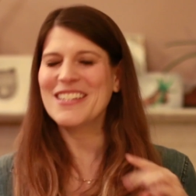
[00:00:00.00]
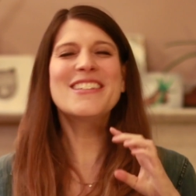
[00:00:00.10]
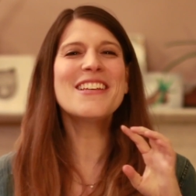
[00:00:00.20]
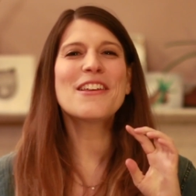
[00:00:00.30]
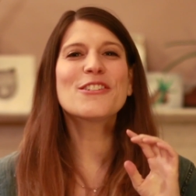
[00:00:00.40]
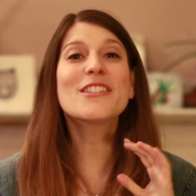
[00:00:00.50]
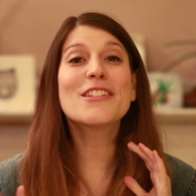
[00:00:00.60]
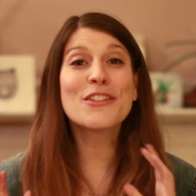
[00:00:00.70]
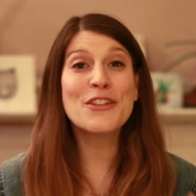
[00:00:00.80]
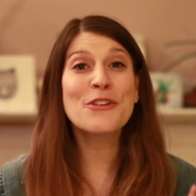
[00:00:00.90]
You see, there's
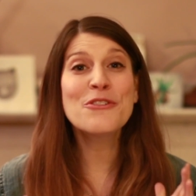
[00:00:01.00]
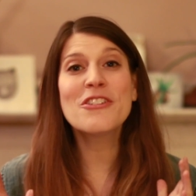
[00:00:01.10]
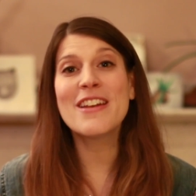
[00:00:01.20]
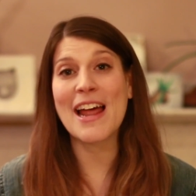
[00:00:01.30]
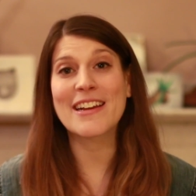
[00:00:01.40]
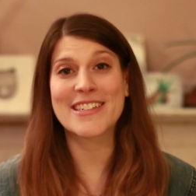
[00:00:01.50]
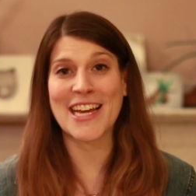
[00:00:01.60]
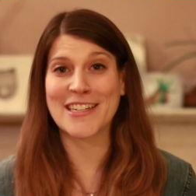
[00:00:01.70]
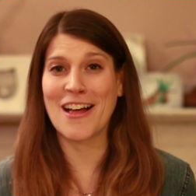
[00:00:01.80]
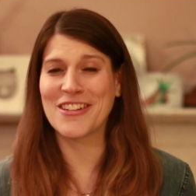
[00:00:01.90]
this new genetic
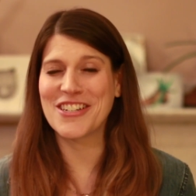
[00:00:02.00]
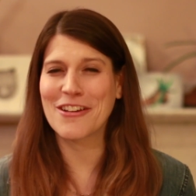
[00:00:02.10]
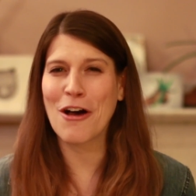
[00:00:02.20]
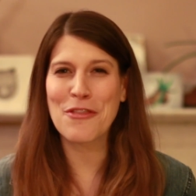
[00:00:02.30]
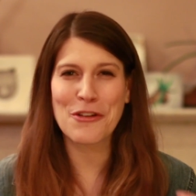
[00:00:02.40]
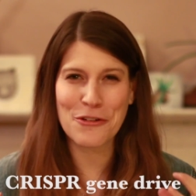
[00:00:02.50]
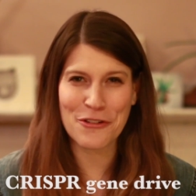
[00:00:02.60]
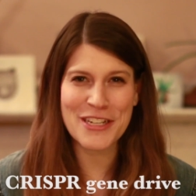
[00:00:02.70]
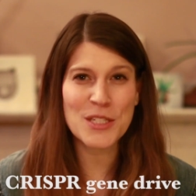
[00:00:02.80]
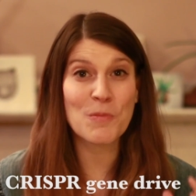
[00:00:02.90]
technology called the
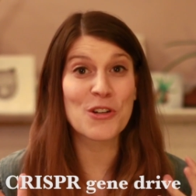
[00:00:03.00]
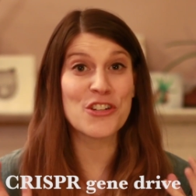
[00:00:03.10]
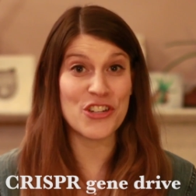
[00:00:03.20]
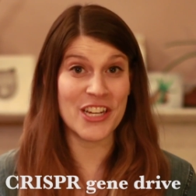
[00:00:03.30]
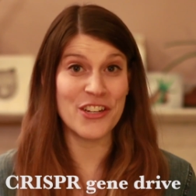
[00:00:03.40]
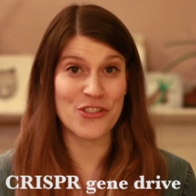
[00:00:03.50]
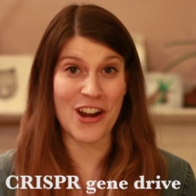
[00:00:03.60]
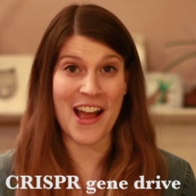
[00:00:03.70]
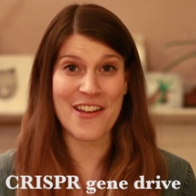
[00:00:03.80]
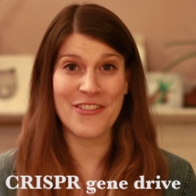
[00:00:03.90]
CRISPR gene
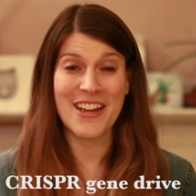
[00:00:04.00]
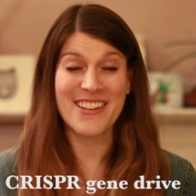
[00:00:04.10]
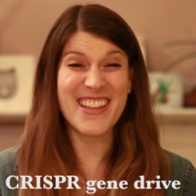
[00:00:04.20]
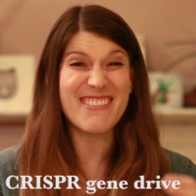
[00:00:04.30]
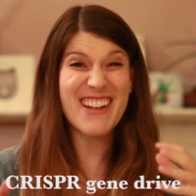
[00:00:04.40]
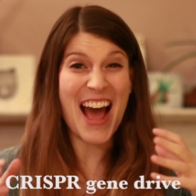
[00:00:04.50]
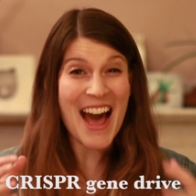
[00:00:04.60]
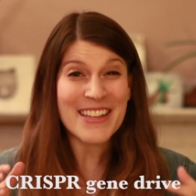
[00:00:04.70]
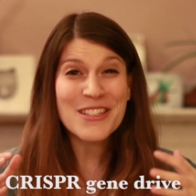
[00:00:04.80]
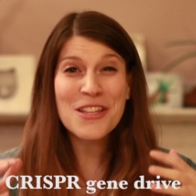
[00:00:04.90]
drive that
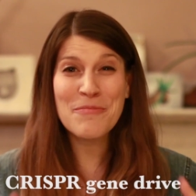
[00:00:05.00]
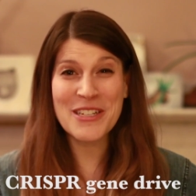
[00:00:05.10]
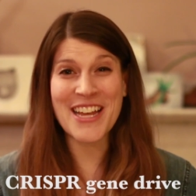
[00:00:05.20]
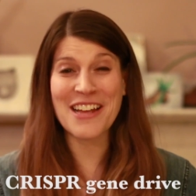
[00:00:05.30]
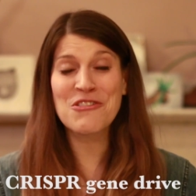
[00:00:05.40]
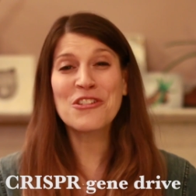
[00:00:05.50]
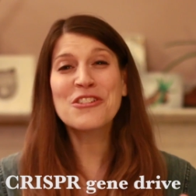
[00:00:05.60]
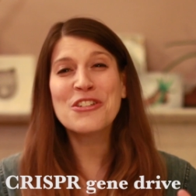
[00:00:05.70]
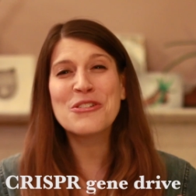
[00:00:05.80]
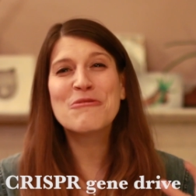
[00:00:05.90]
has the potential
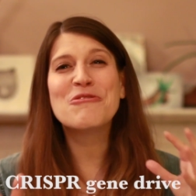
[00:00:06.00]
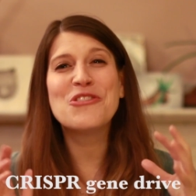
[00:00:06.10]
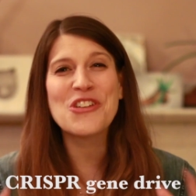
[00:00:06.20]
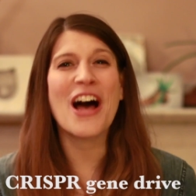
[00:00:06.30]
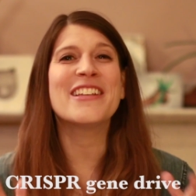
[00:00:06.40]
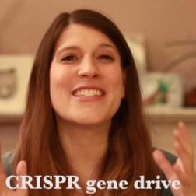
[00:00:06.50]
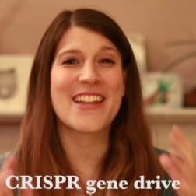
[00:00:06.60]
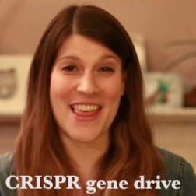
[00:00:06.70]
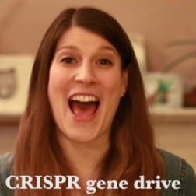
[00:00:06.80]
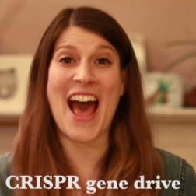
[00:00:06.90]
to do
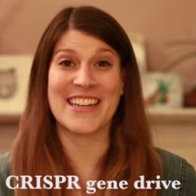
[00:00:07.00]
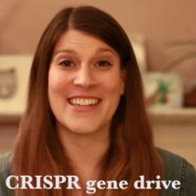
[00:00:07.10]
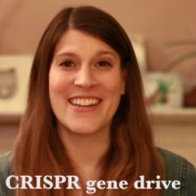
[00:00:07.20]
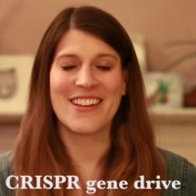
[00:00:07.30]
just that,